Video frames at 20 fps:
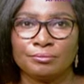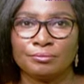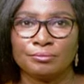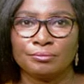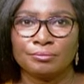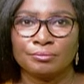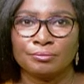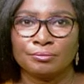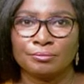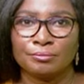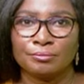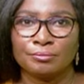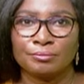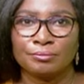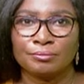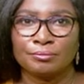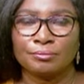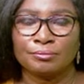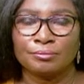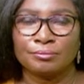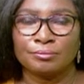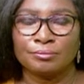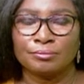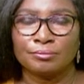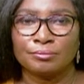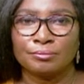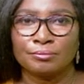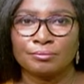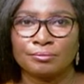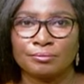
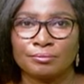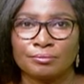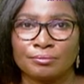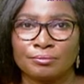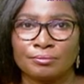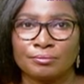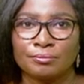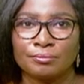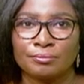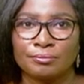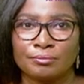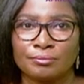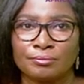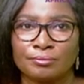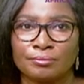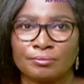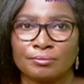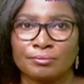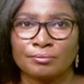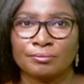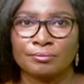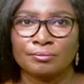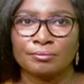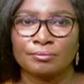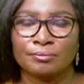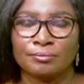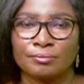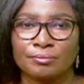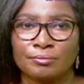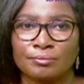
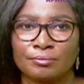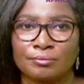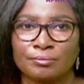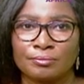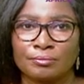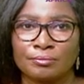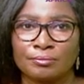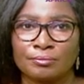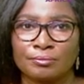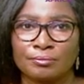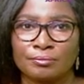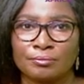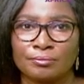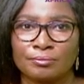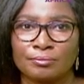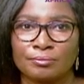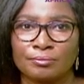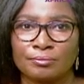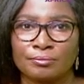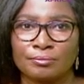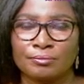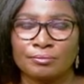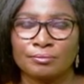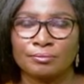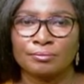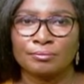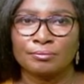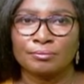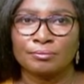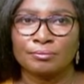
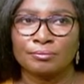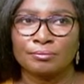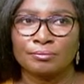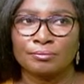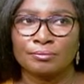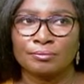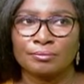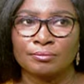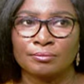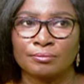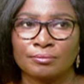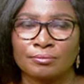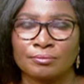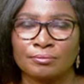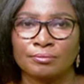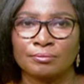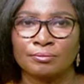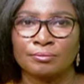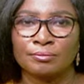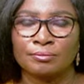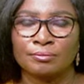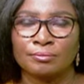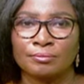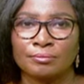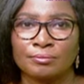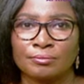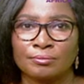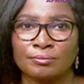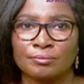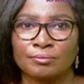
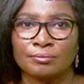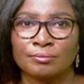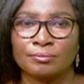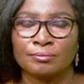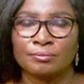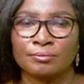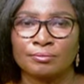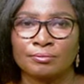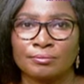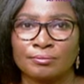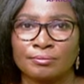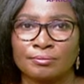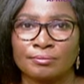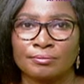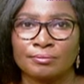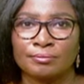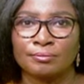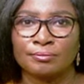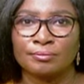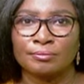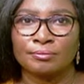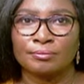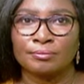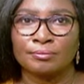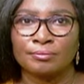(not speaking)